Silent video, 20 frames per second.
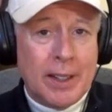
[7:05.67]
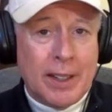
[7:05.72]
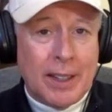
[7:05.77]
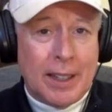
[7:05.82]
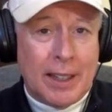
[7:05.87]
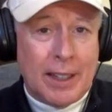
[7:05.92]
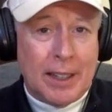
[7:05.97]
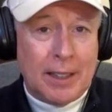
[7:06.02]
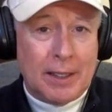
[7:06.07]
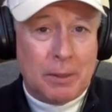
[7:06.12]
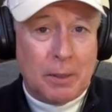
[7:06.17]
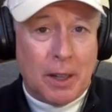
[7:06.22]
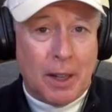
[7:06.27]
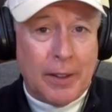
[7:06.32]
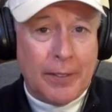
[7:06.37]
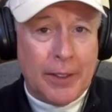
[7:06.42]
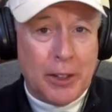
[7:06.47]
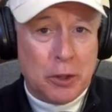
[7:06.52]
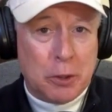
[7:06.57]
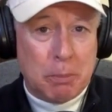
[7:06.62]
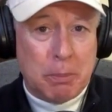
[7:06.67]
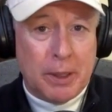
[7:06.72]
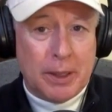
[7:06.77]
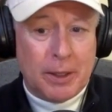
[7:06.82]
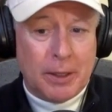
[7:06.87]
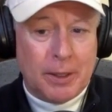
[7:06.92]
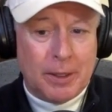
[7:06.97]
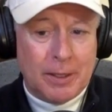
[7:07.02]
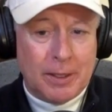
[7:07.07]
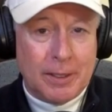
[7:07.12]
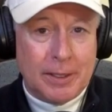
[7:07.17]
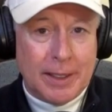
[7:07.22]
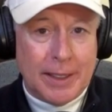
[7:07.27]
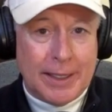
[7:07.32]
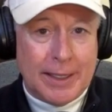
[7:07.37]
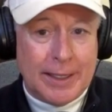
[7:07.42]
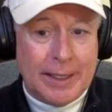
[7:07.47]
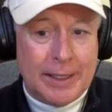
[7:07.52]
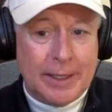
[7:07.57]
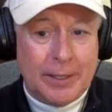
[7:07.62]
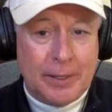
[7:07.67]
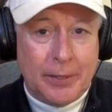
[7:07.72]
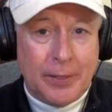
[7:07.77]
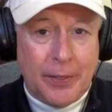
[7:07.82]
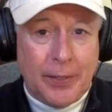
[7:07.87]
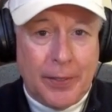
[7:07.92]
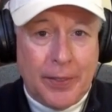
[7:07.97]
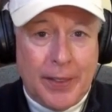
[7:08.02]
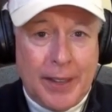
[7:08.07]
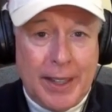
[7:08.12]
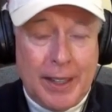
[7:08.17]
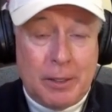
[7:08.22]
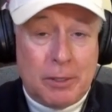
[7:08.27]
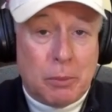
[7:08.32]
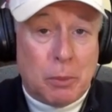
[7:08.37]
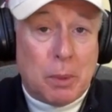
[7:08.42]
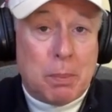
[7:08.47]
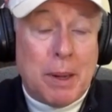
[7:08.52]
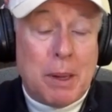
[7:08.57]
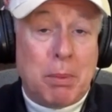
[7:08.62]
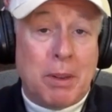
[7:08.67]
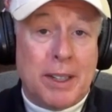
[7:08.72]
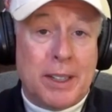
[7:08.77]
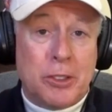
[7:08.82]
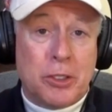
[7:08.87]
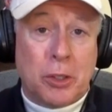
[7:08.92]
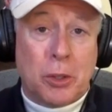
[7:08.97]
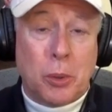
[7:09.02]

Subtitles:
on this bill, the Republicans,